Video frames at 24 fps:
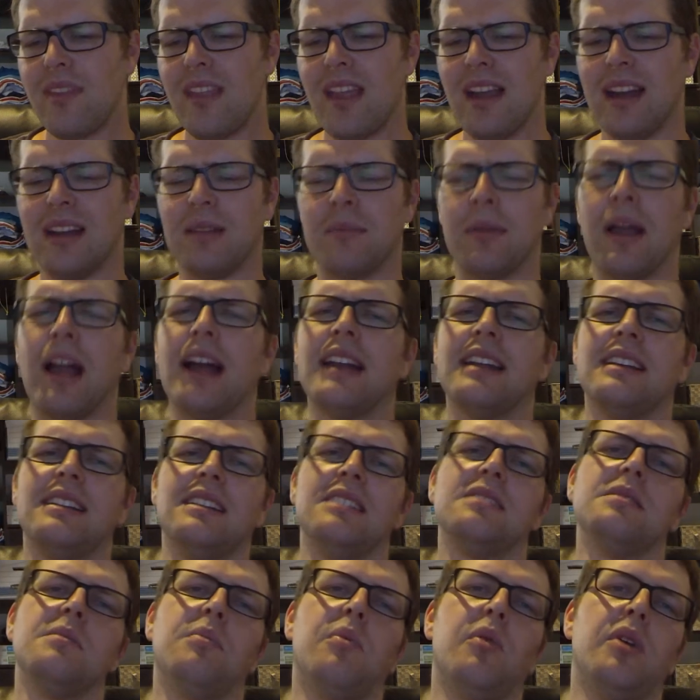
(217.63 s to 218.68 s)
I'm kind of
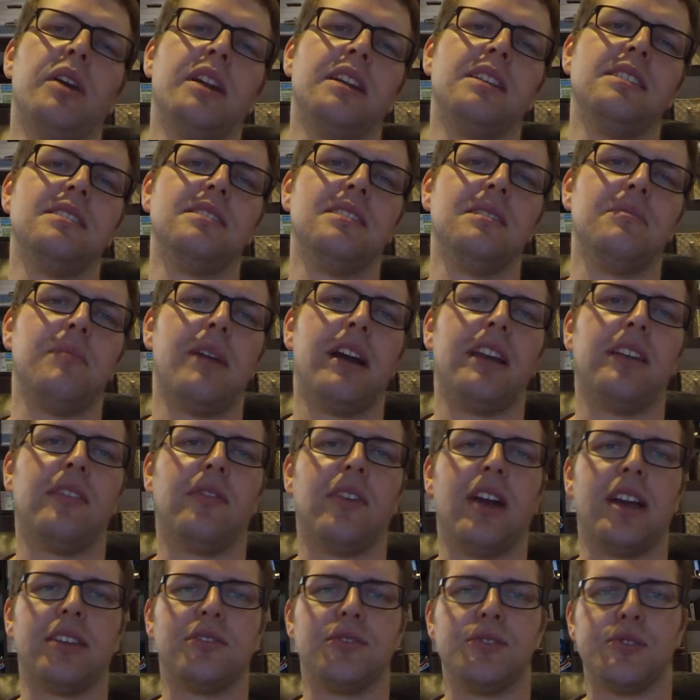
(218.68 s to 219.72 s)
disappointed to see
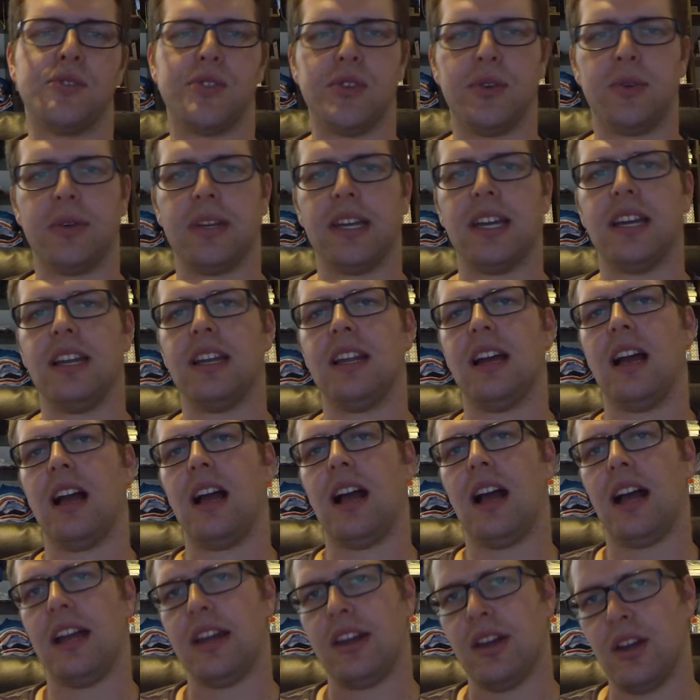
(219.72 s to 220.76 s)
manufacturers doing it.
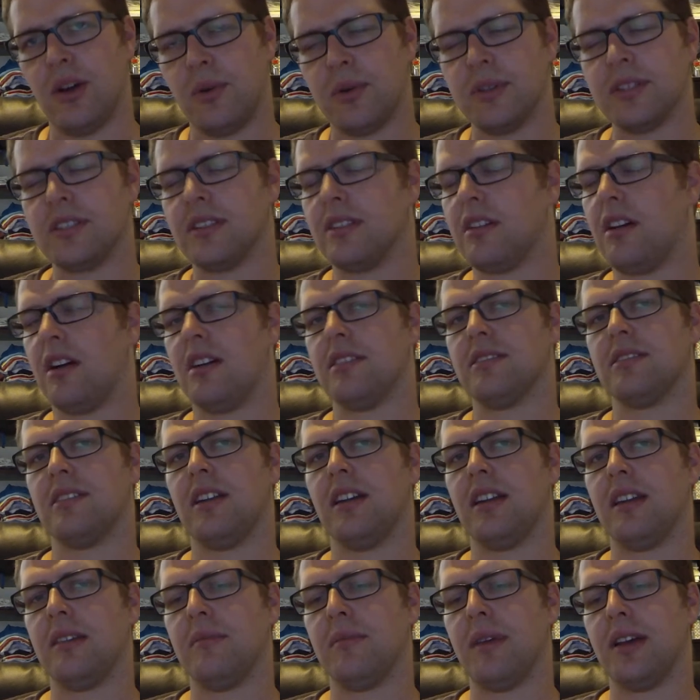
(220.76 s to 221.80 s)
I know it's a cost
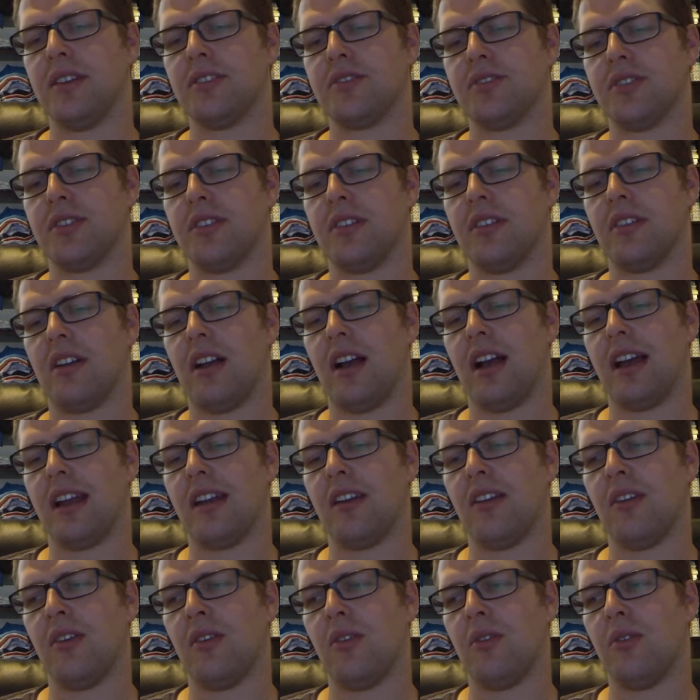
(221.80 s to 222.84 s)
cutting measure. I
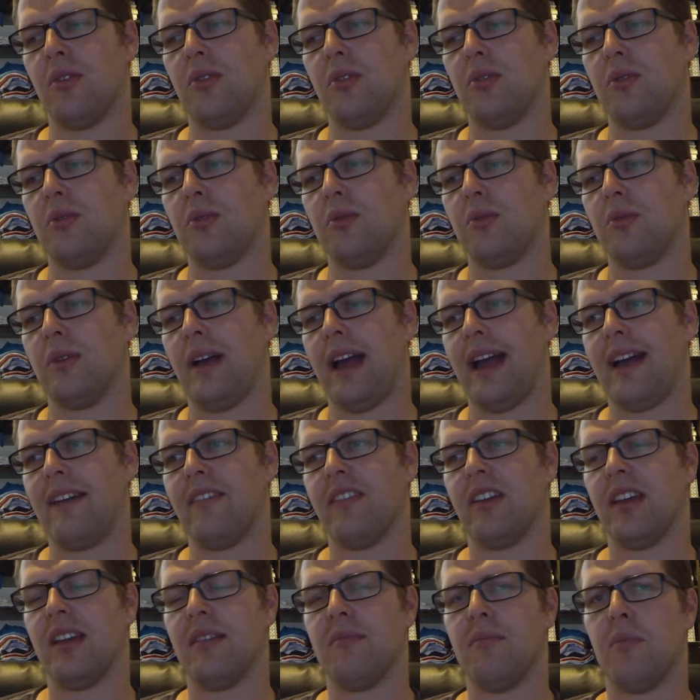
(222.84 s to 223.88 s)
know
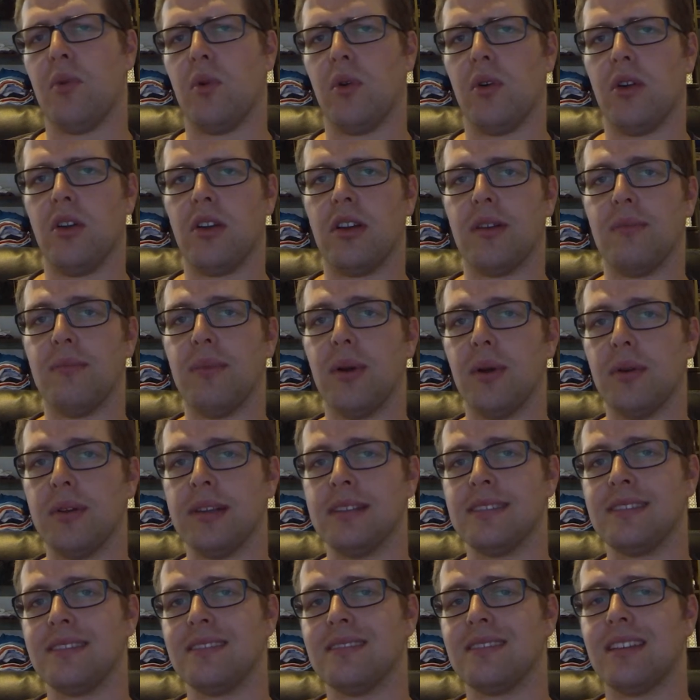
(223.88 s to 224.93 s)
having more
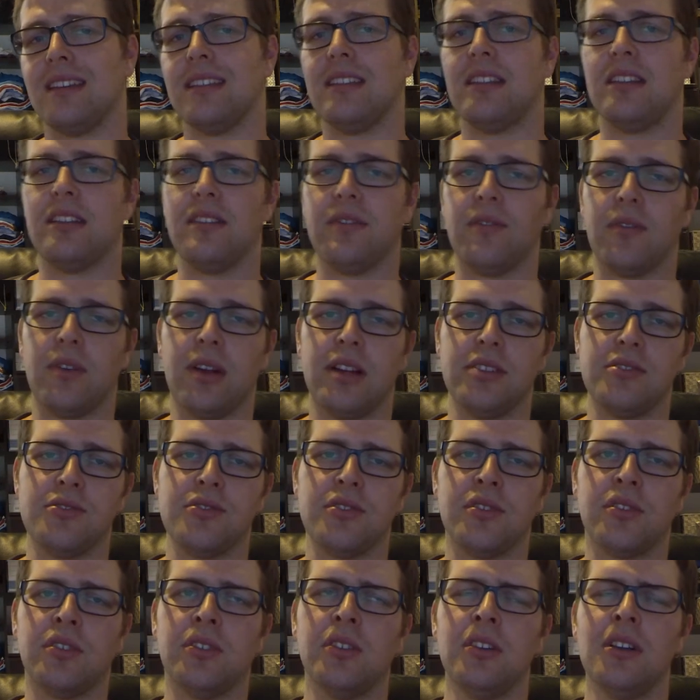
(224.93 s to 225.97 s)
components inside the
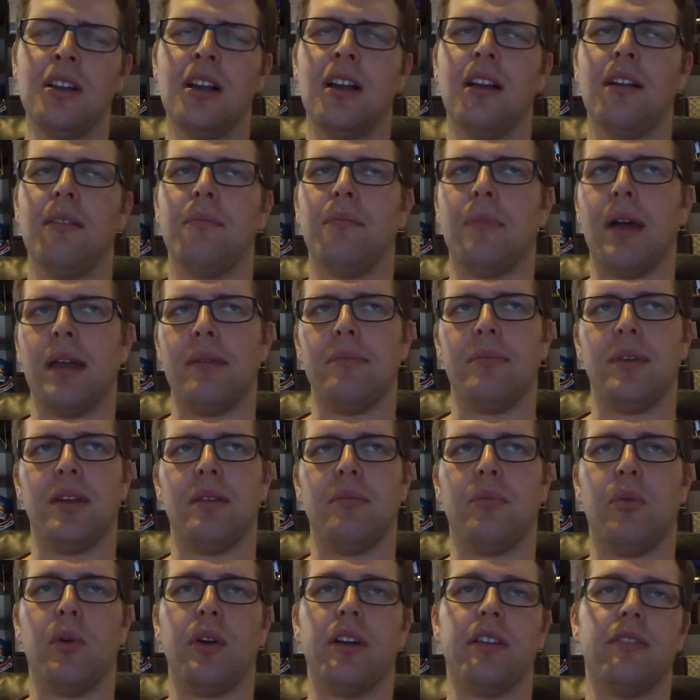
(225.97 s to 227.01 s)
differential might be a
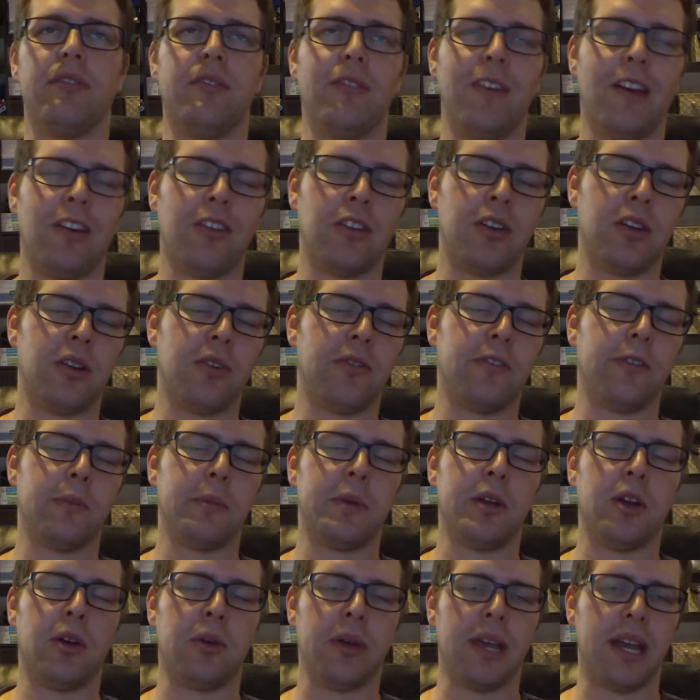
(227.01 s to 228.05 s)
point of failure from
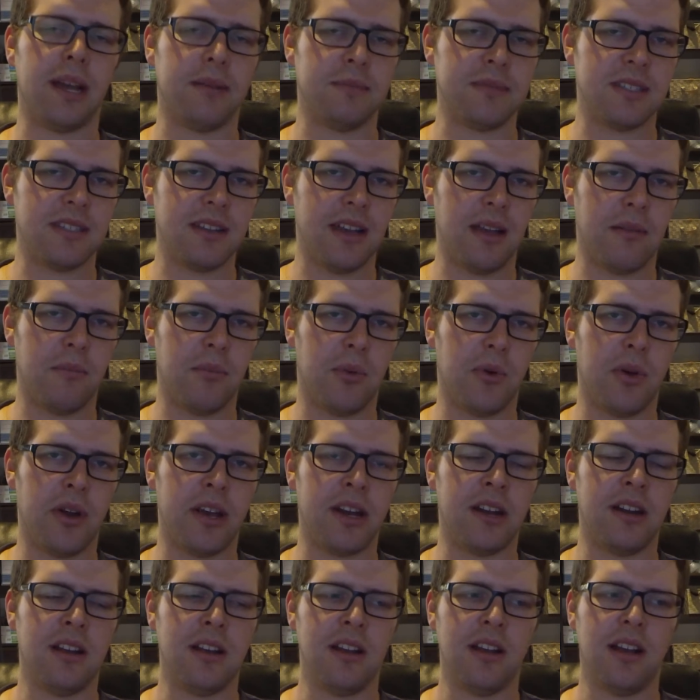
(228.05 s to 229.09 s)
an OEM
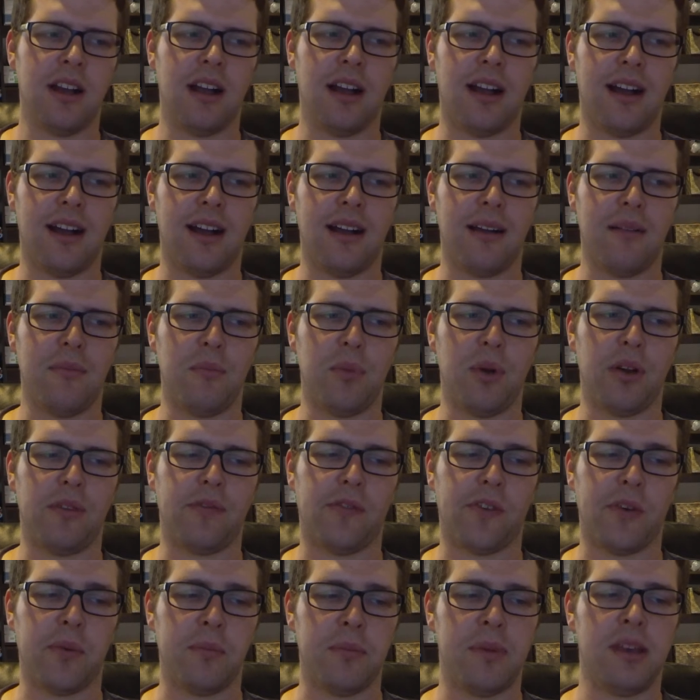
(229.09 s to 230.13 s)
standpoint. But
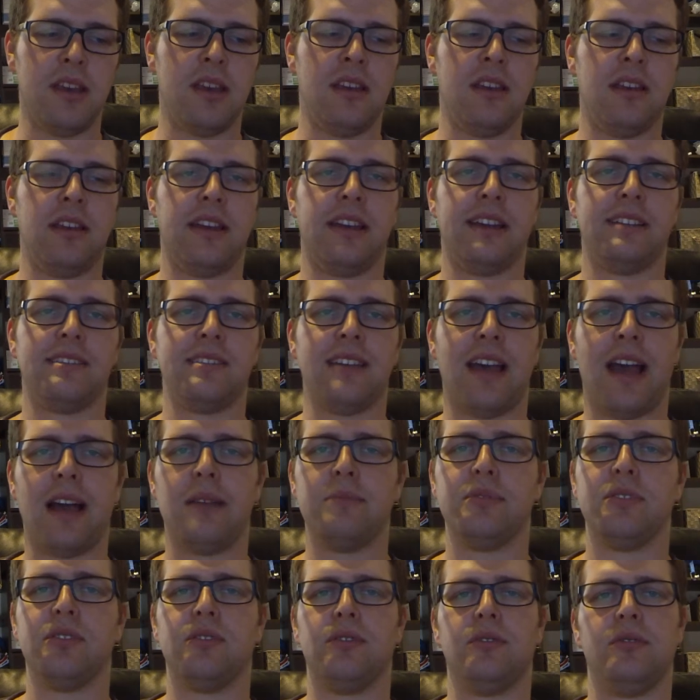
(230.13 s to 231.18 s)
for me, it's
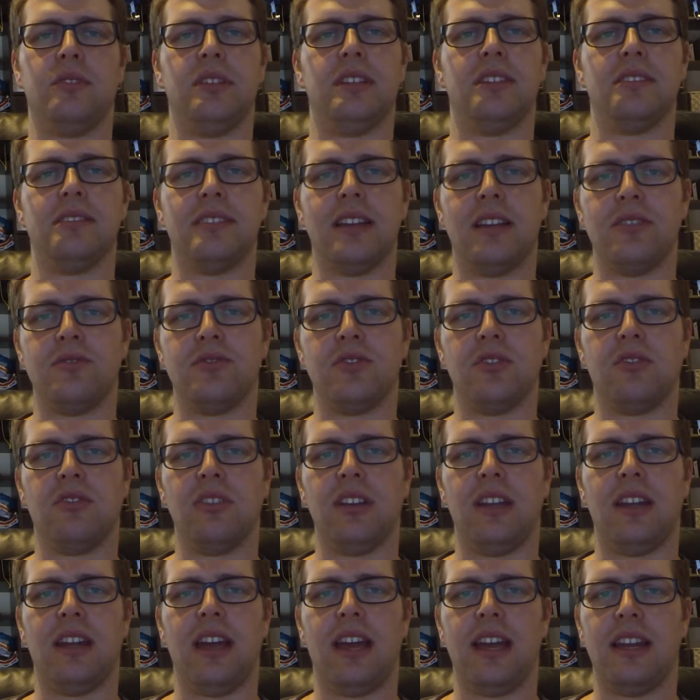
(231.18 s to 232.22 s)
absolutely essential
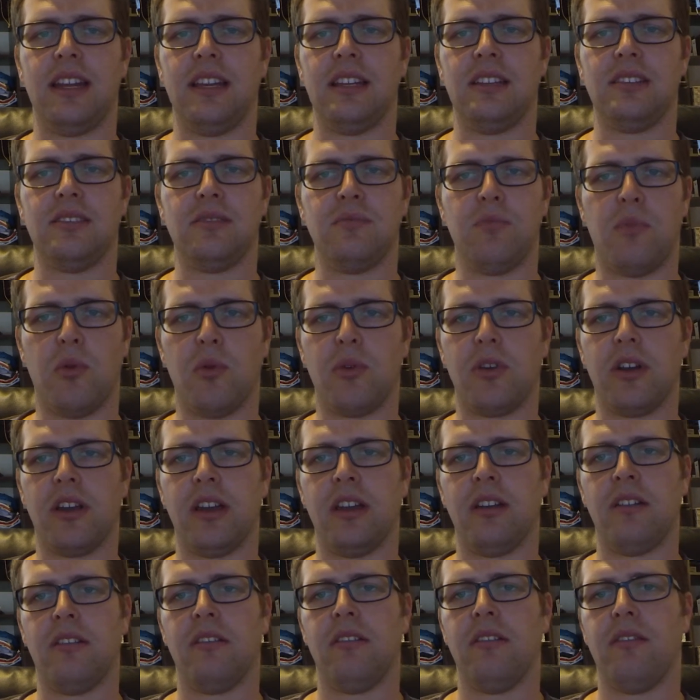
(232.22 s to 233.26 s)
in any
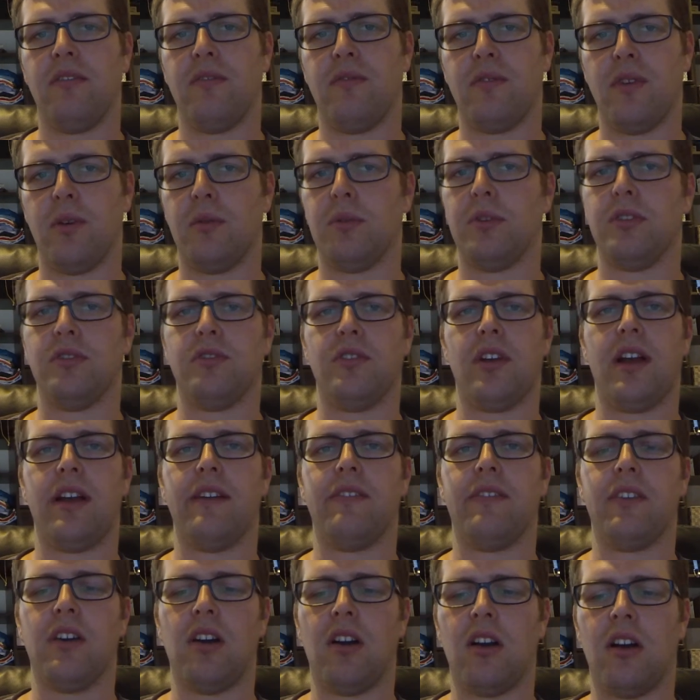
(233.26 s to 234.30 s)
sporting front wheel
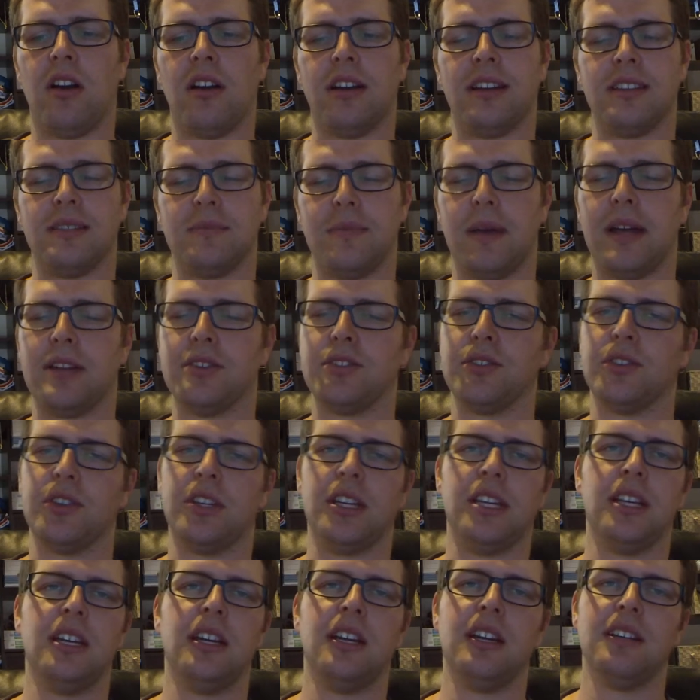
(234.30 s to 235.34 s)
drive car,
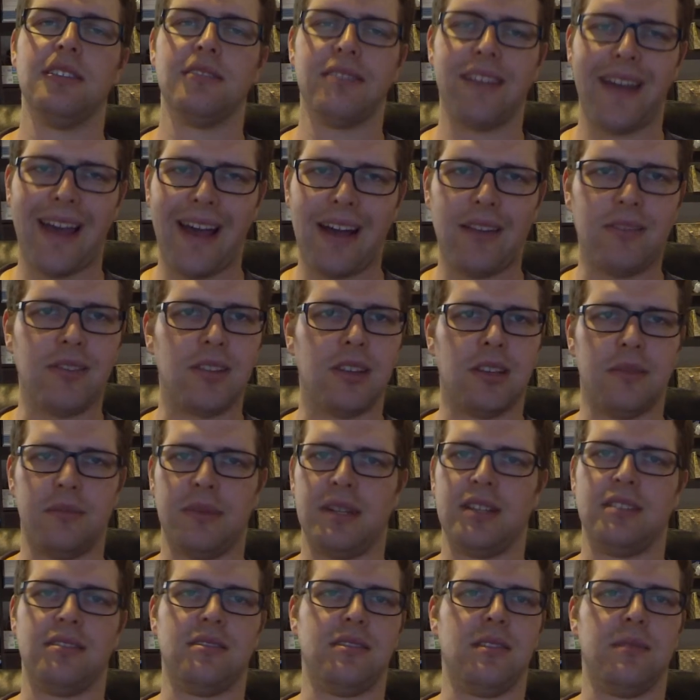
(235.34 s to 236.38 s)
especially, to have a
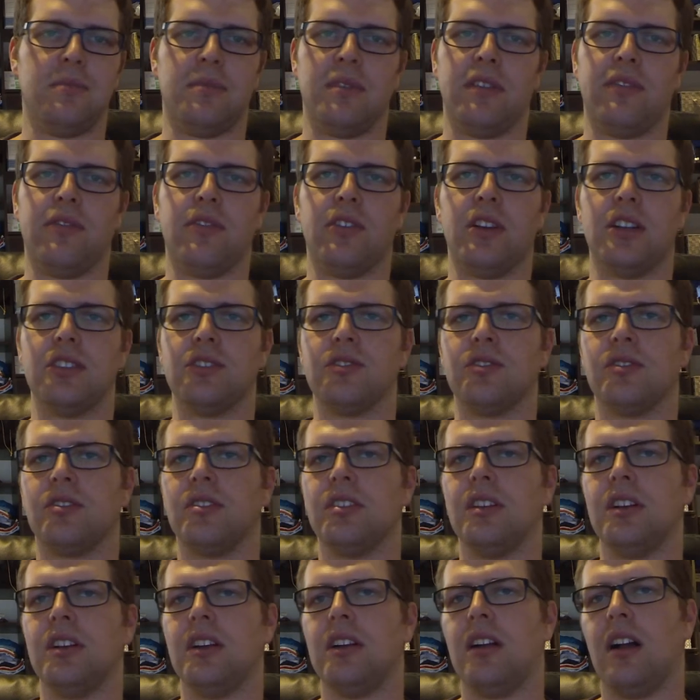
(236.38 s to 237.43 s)
limited slip differential.
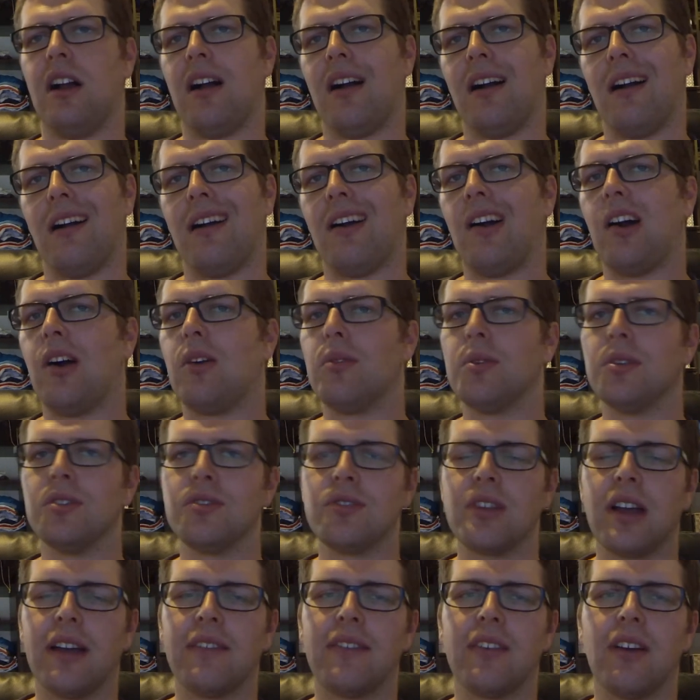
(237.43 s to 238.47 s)
All wheel
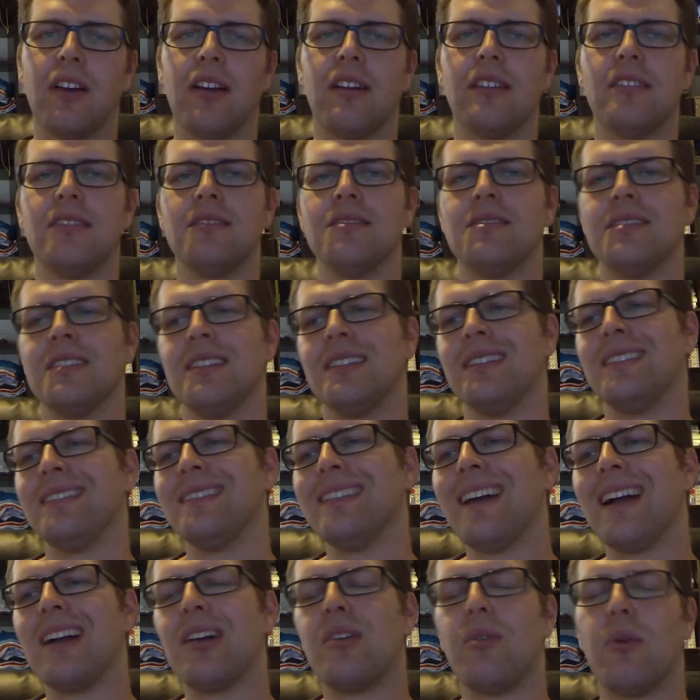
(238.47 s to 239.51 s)
drive cars,
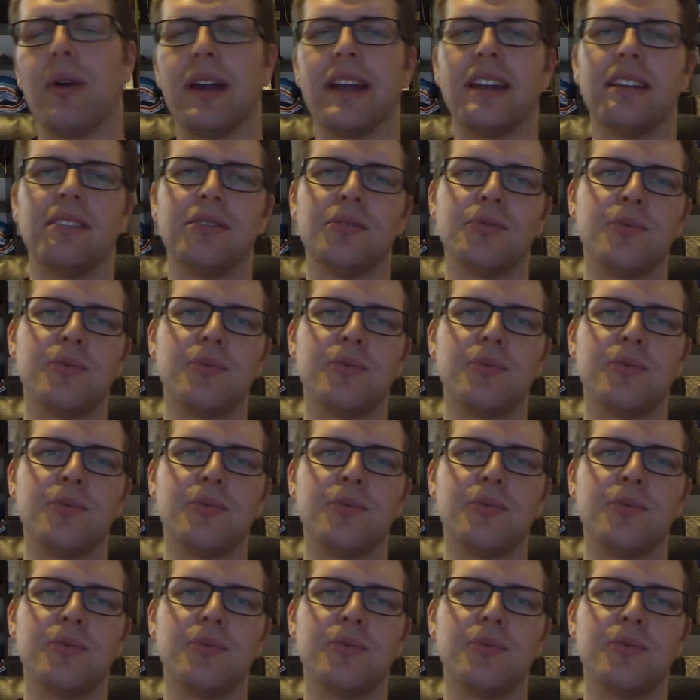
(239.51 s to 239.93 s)
not quite as